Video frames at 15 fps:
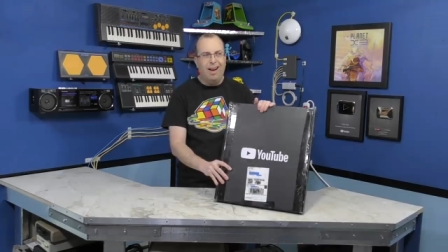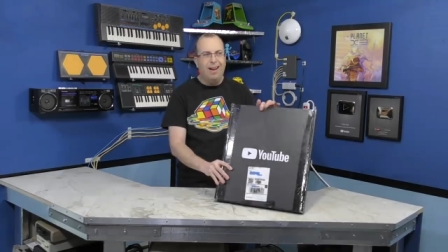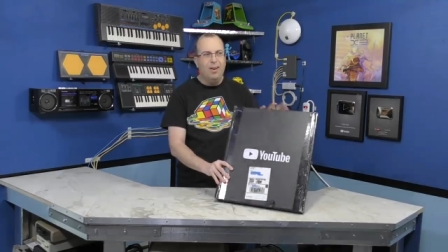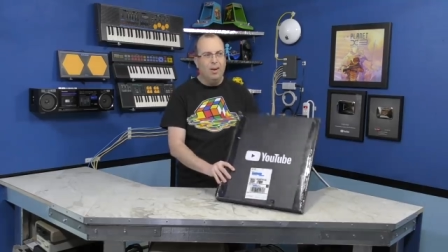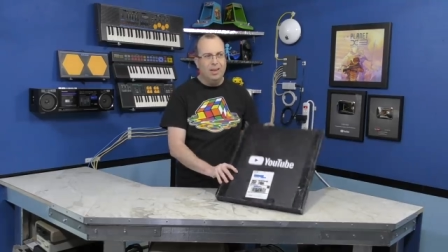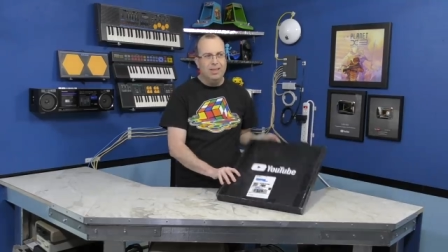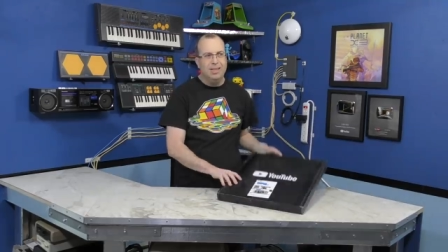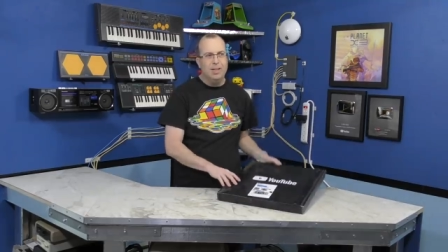I
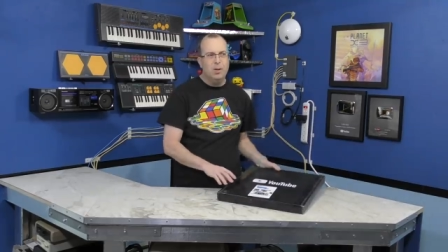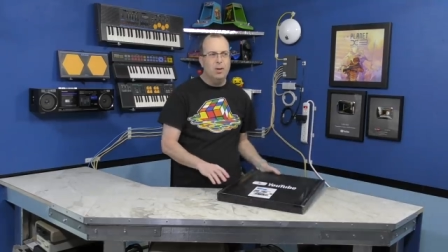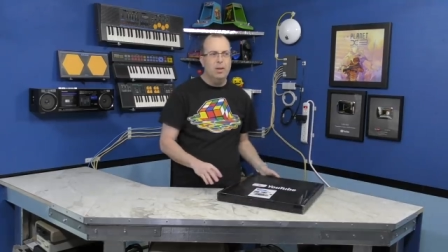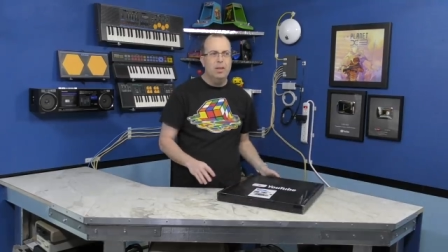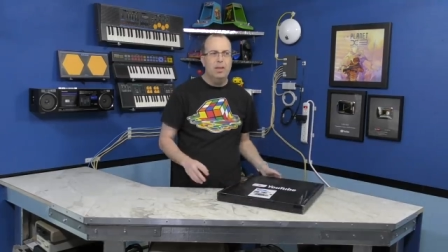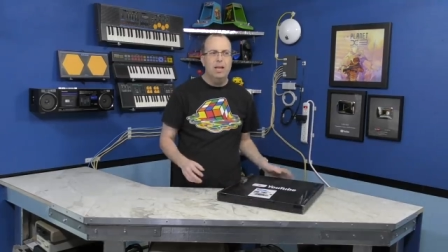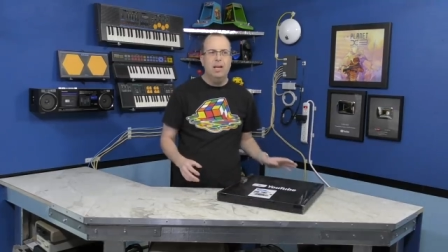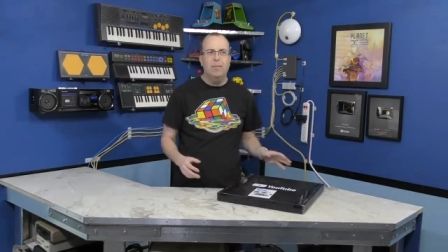honestly
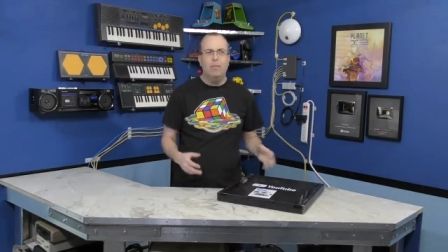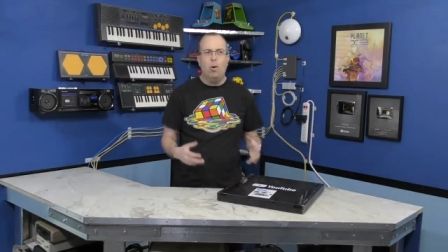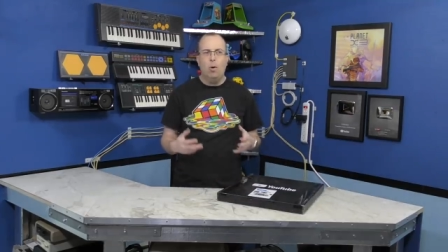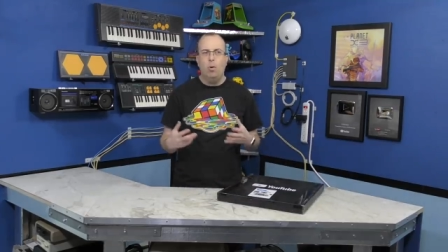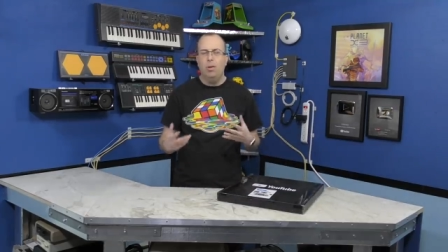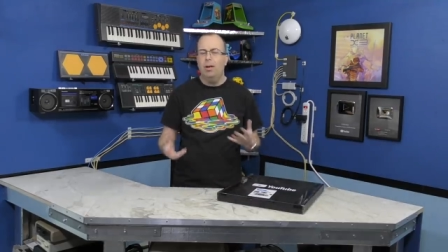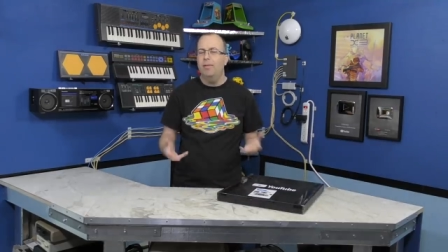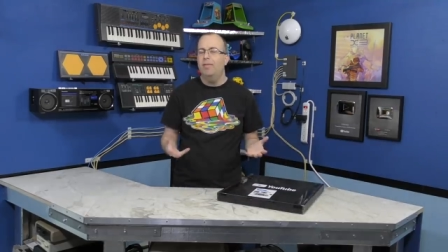couldn't think of a
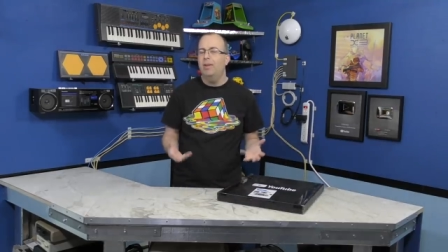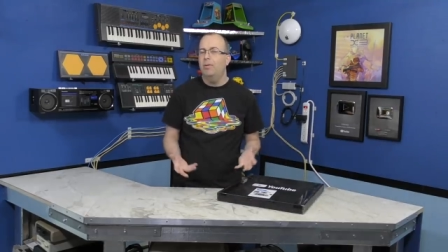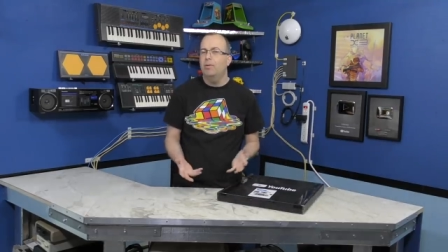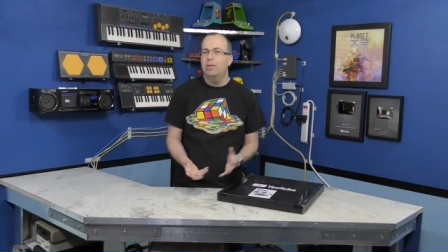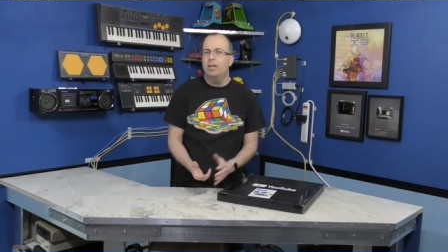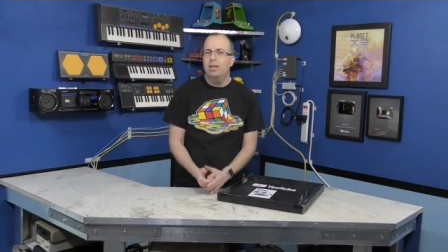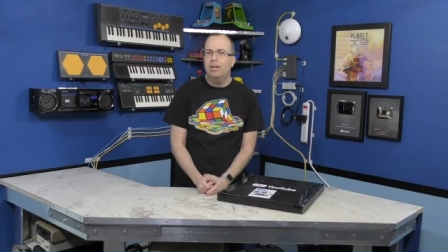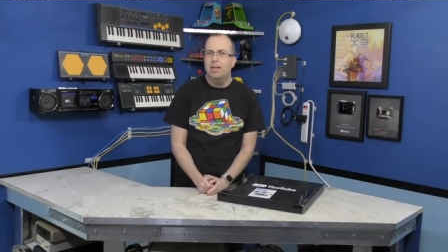whole lot of
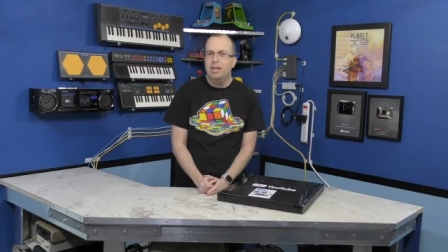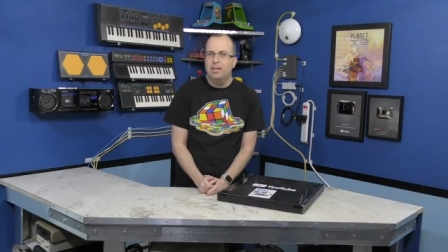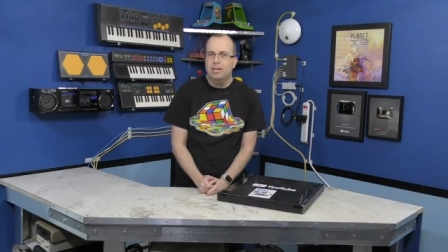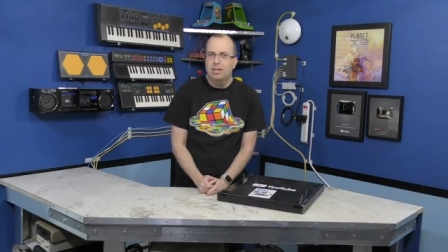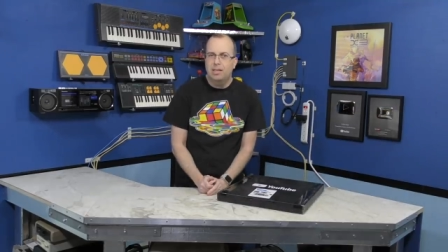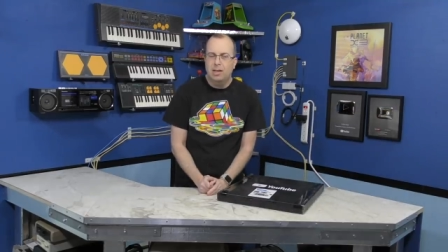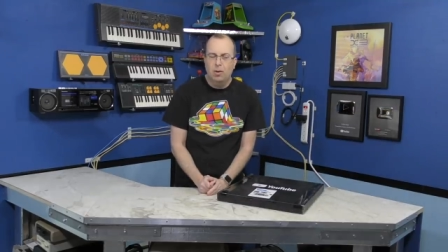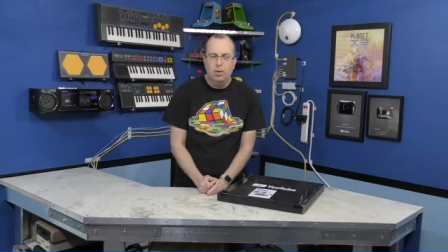interesting things
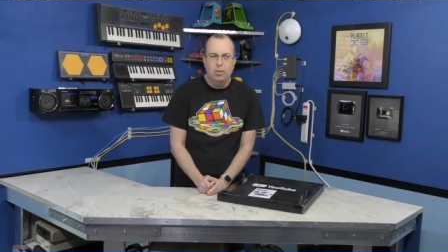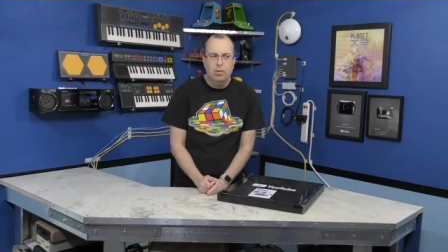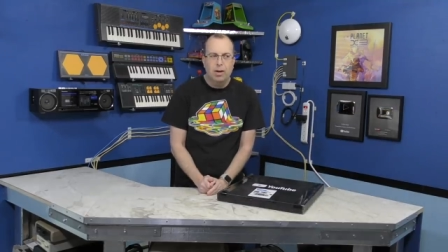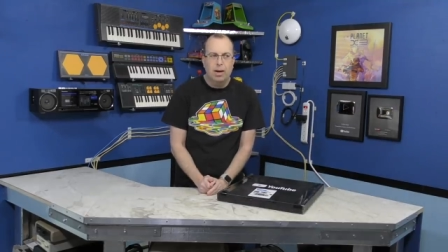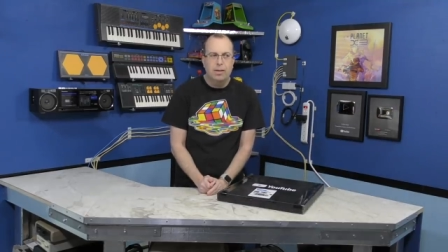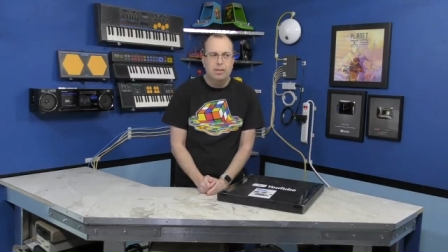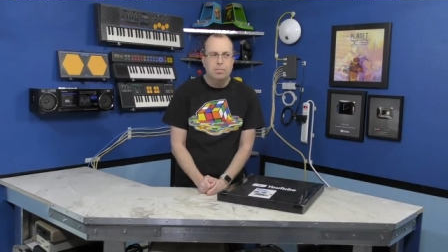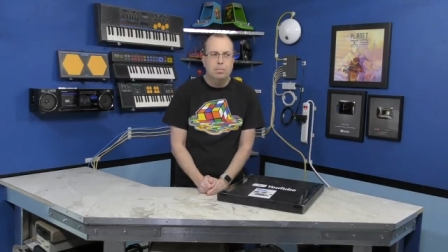to tell you
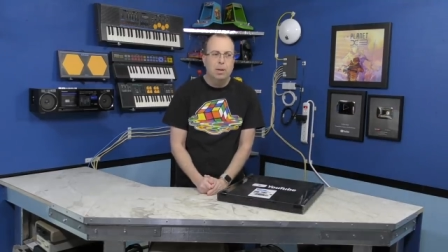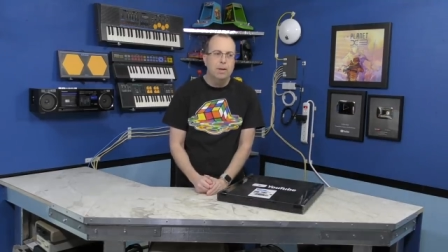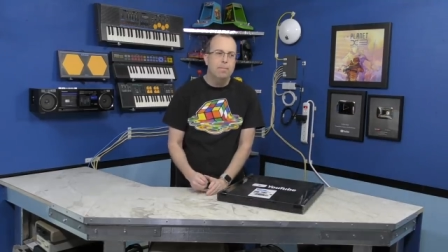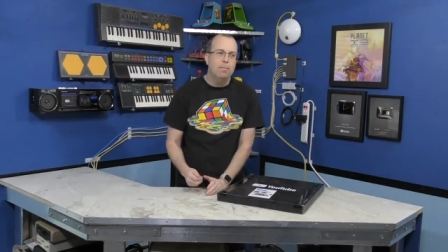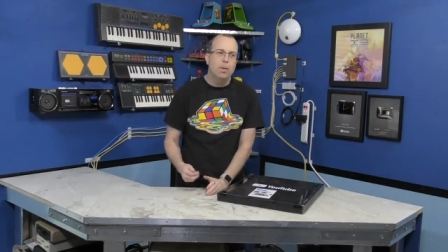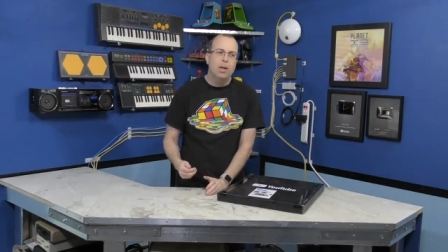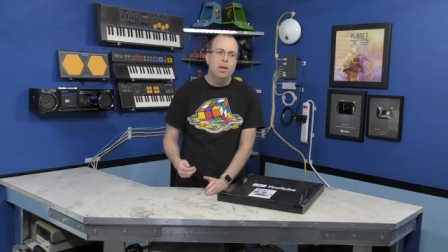guys. But